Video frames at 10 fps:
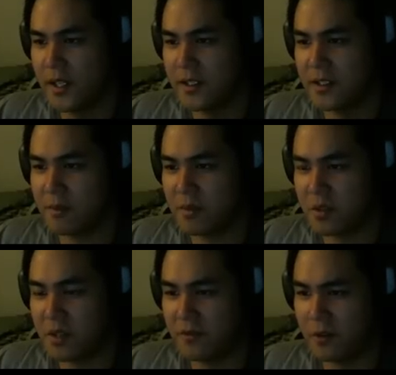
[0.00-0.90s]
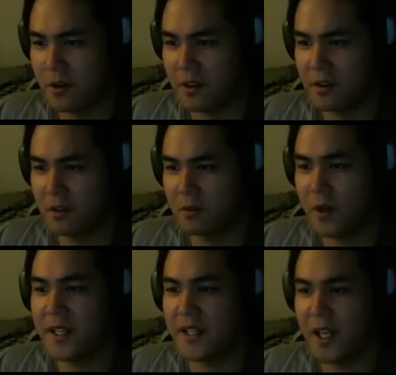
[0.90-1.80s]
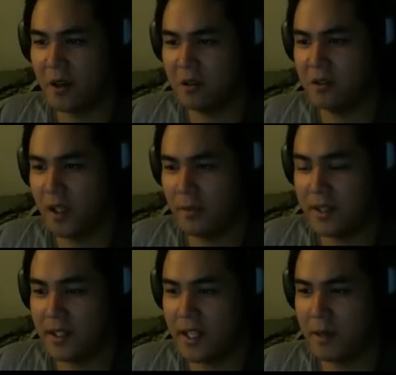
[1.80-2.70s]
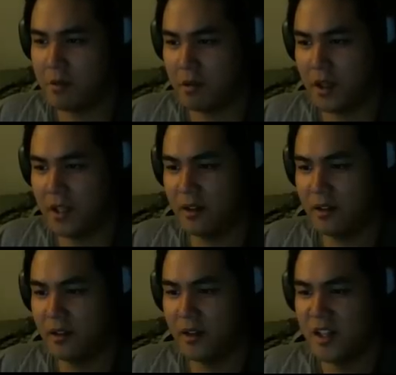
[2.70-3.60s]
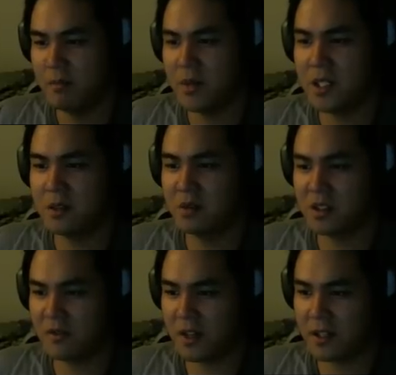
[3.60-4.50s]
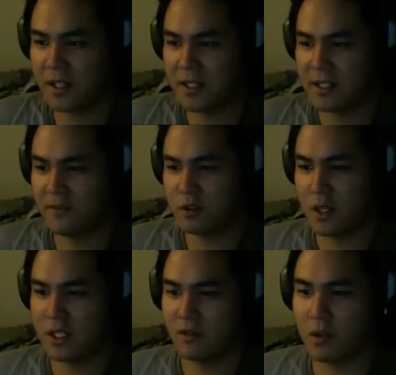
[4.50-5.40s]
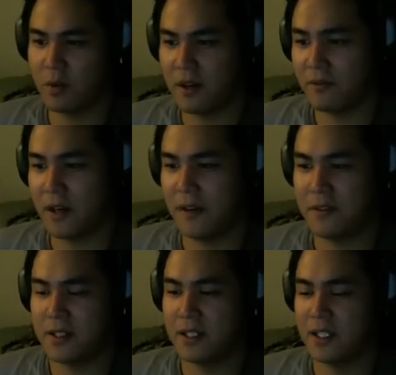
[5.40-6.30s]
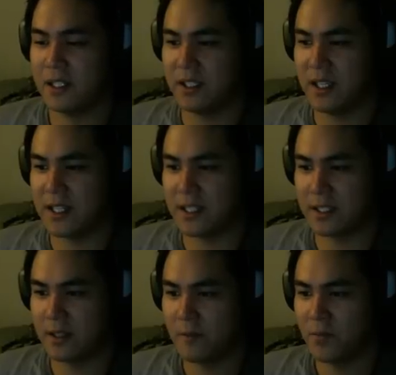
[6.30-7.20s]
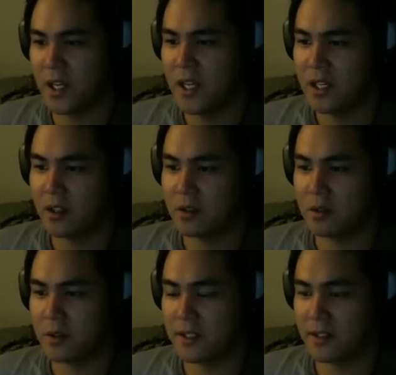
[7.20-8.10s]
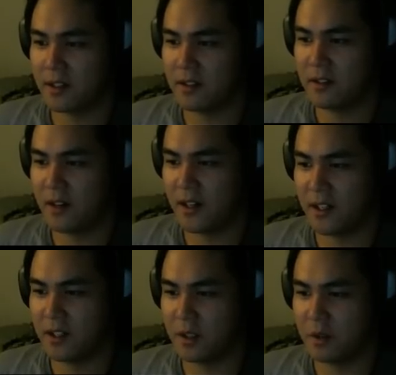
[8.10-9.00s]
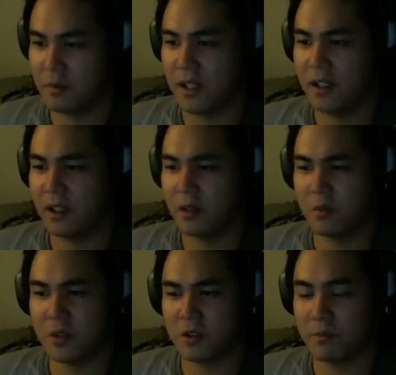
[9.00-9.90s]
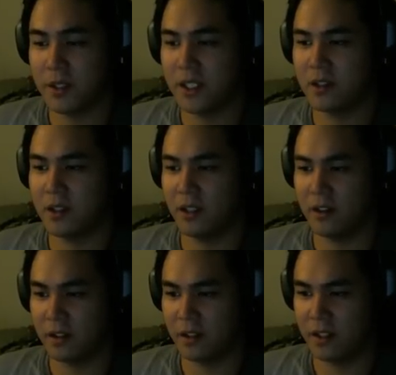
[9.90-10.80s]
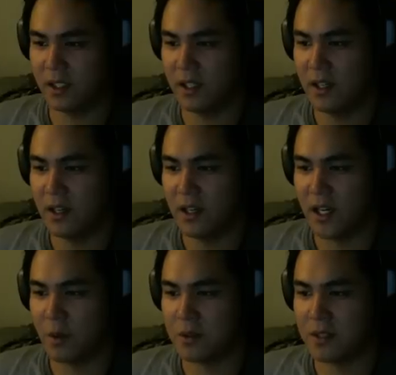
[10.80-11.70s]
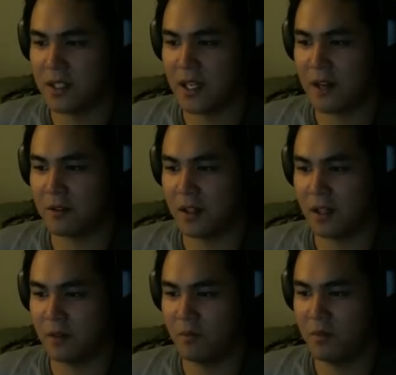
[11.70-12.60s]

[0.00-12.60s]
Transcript: December 24th. Right now, I'm at the library many students of other classes have transferred away after seeing the deaths. The school has gotten dark and gloomy. I don't want to be here any longer. I want to get out of here.